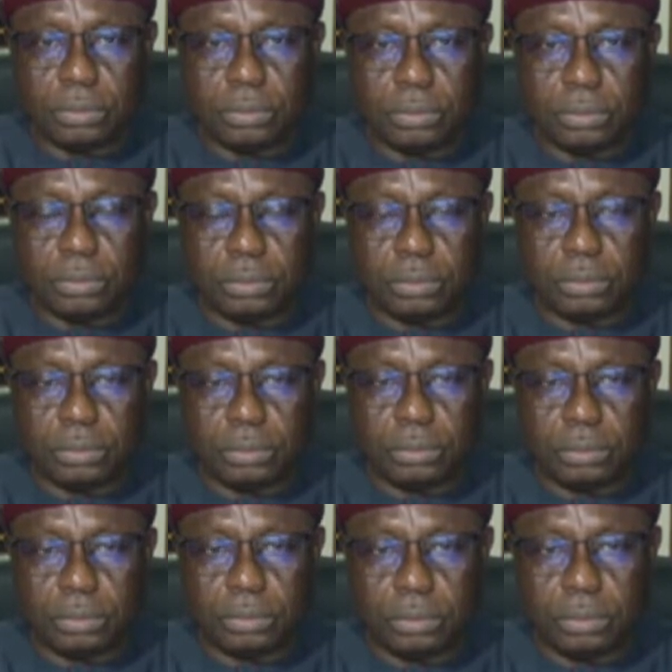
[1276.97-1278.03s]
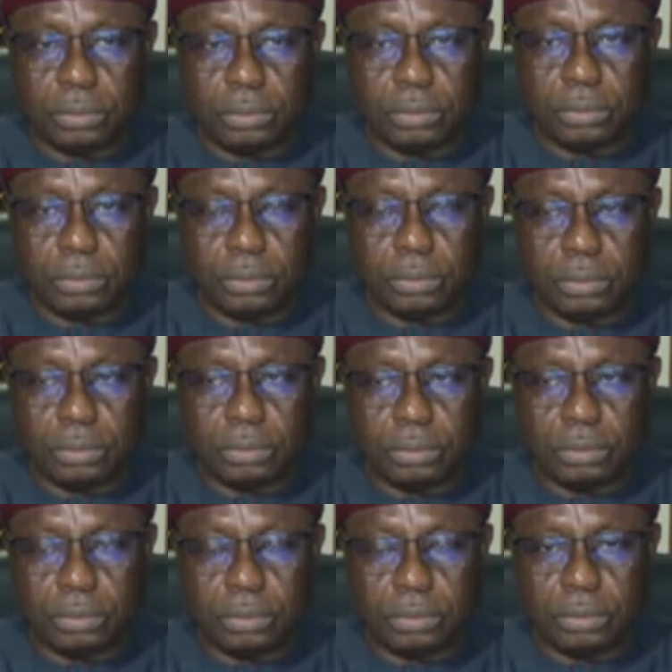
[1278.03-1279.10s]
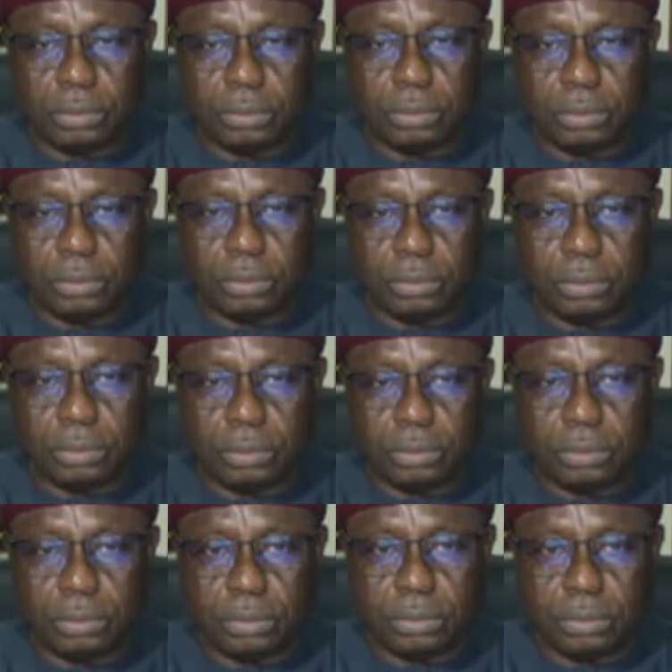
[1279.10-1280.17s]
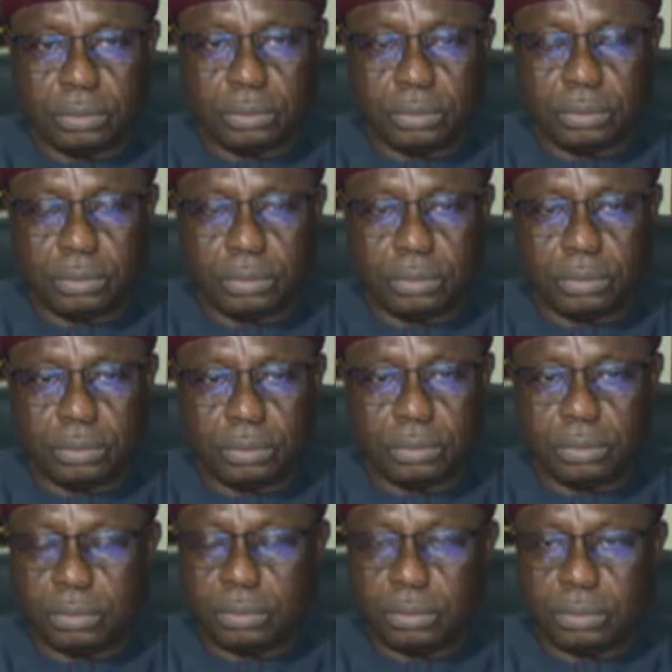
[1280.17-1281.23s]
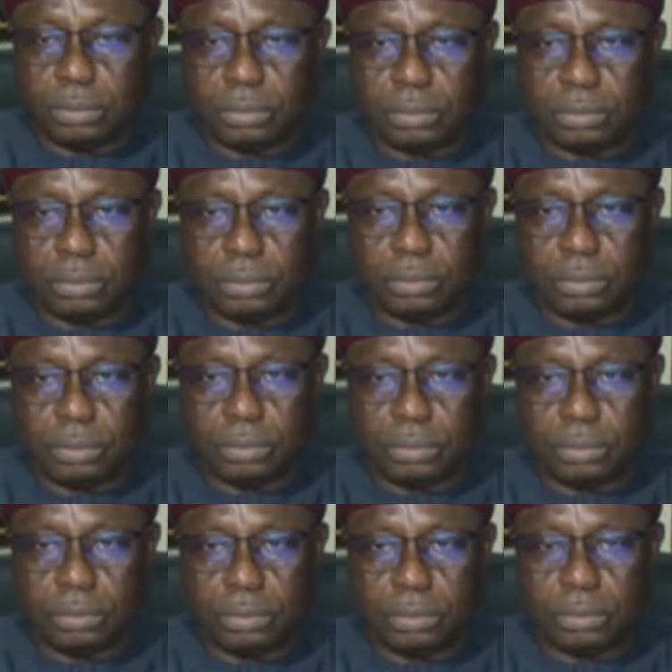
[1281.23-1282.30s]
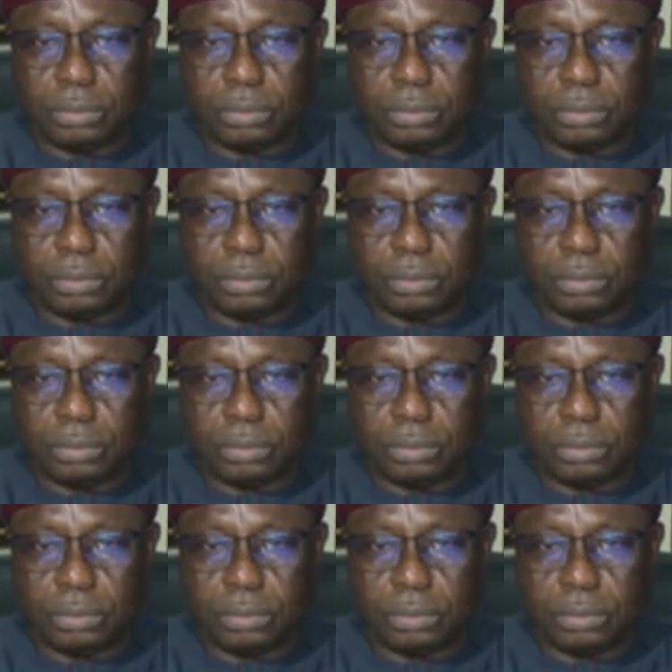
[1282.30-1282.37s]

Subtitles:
[no speech]